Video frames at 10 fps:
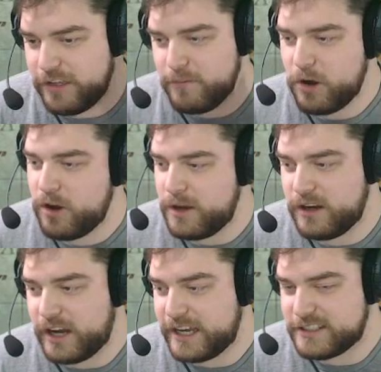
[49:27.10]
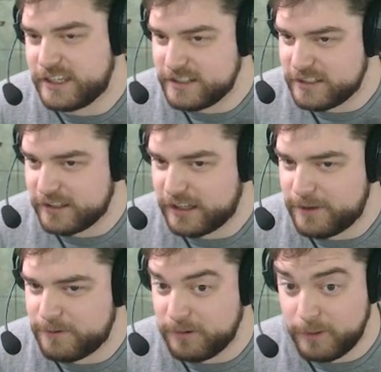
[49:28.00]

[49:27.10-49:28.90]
the moment I see something happening,